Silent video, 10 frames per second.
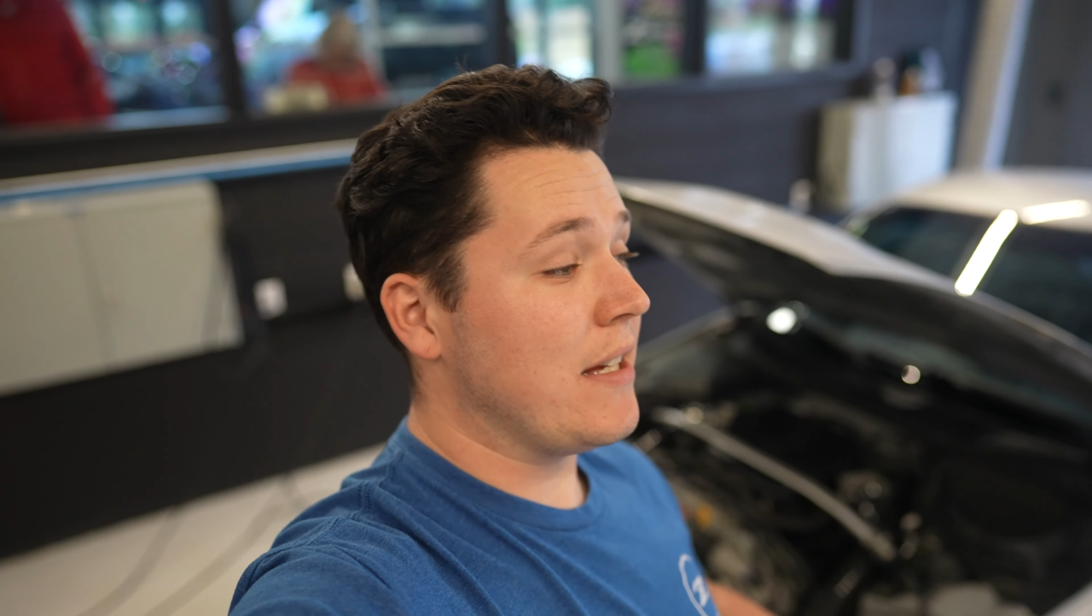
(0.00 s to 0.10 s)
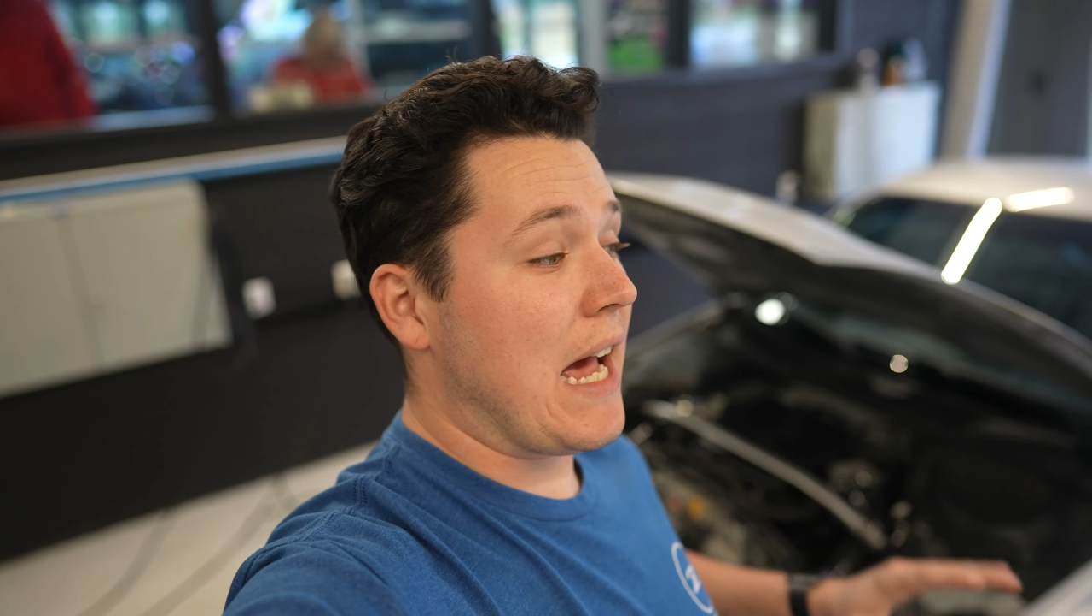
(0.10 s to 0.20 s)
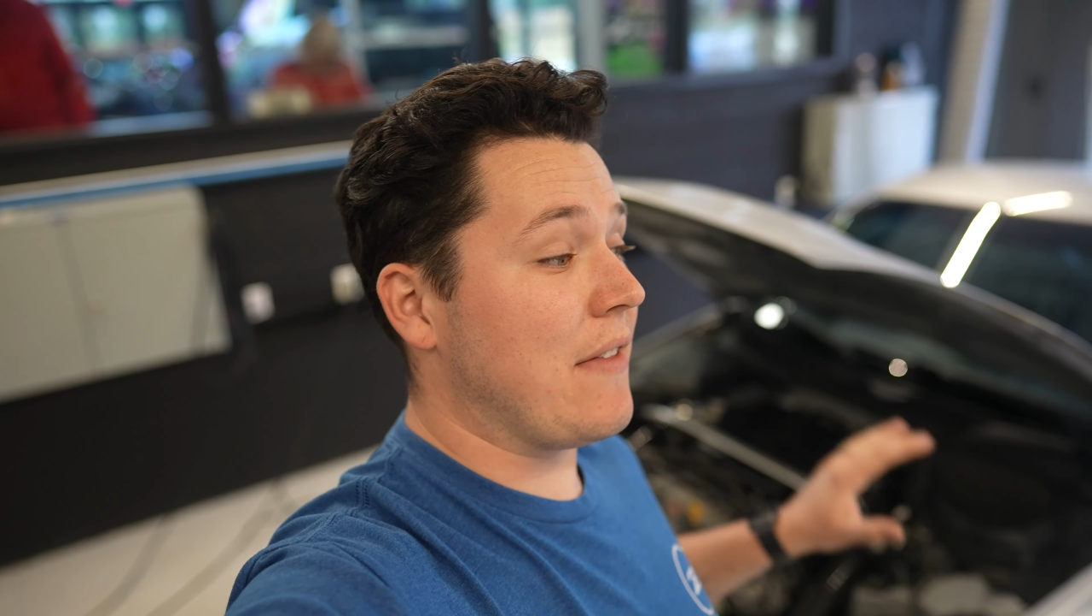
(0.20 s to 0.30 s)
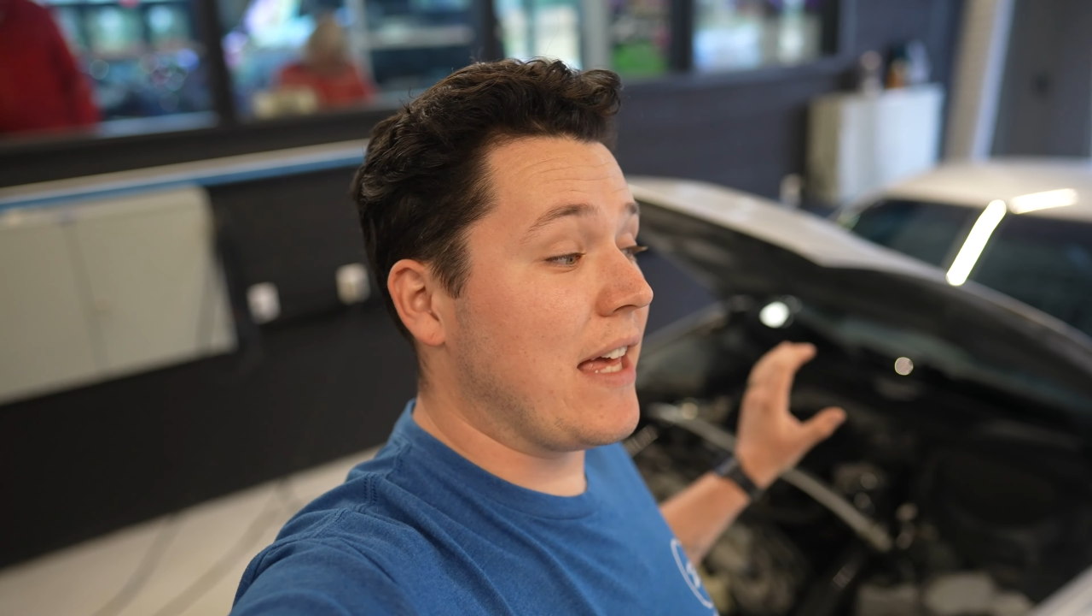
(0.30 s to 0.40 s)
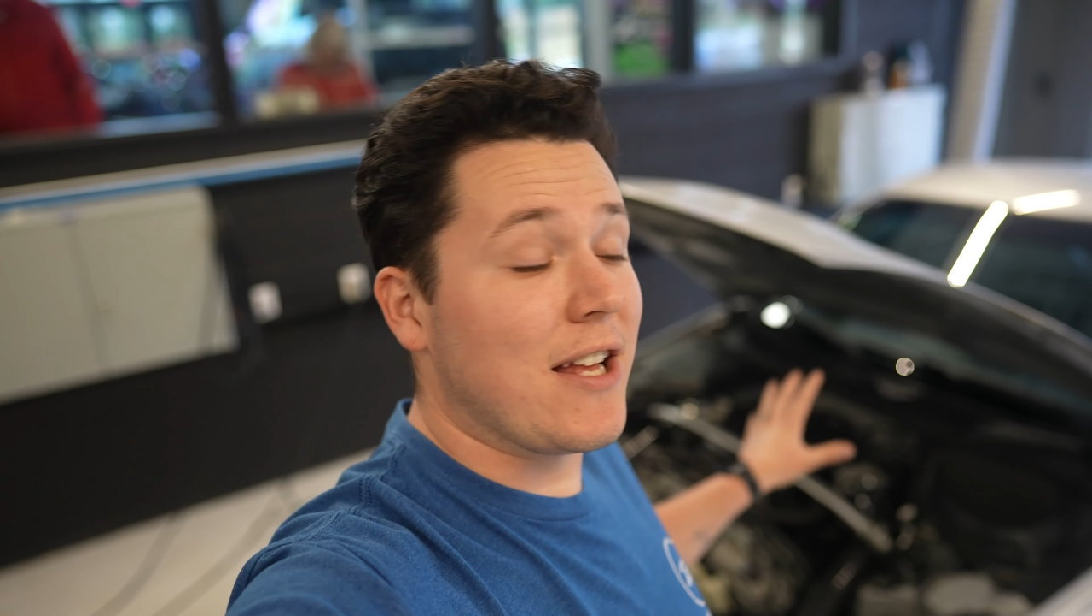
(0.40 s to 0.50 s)

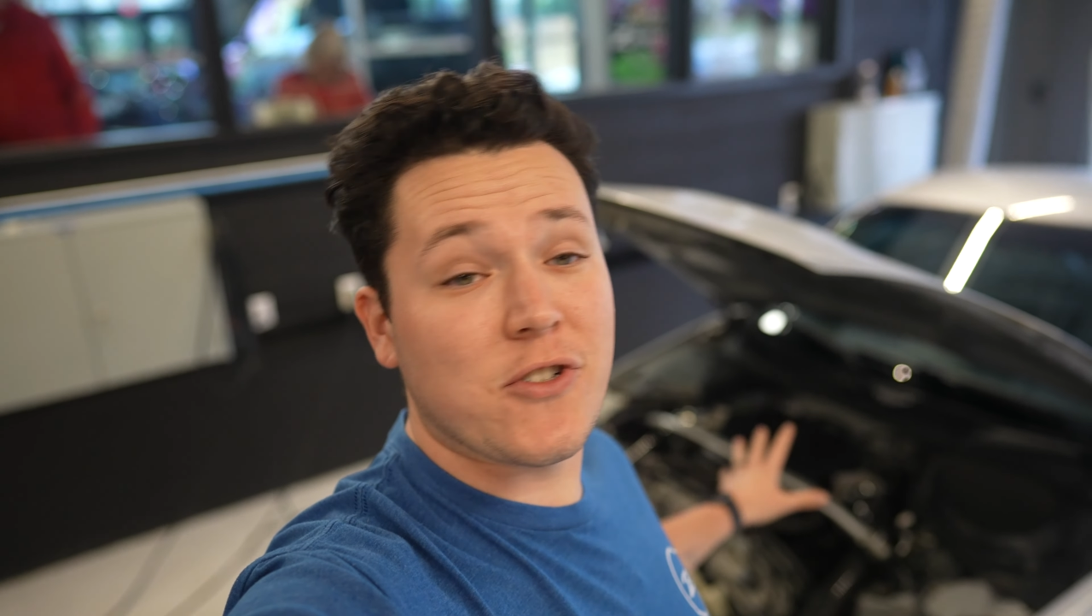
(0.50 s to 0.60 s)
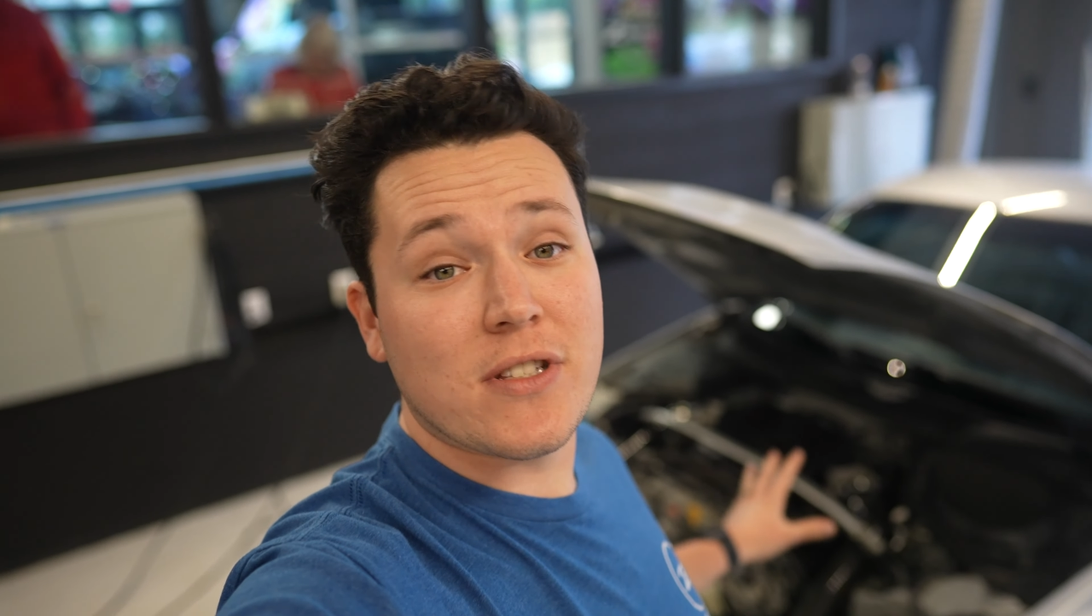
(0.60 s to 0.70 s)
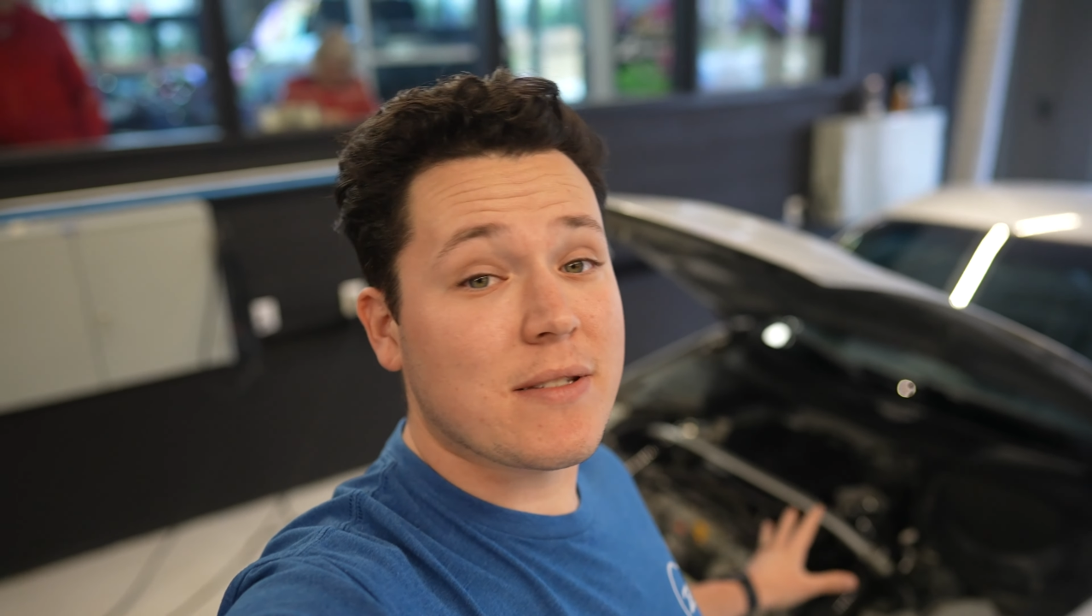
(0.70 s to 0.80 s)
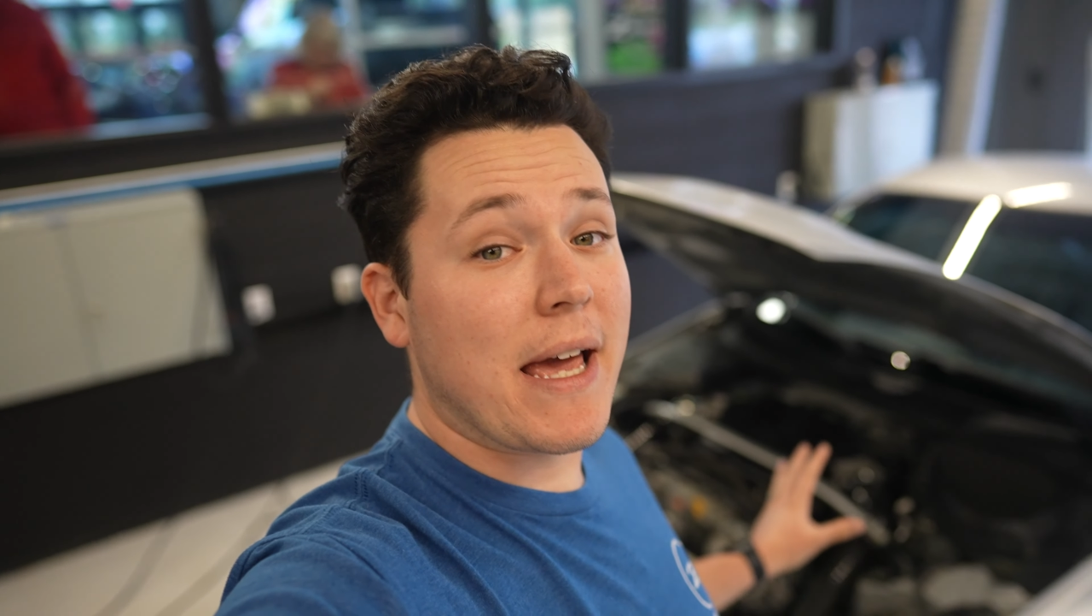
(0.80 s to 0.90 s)
and the engine's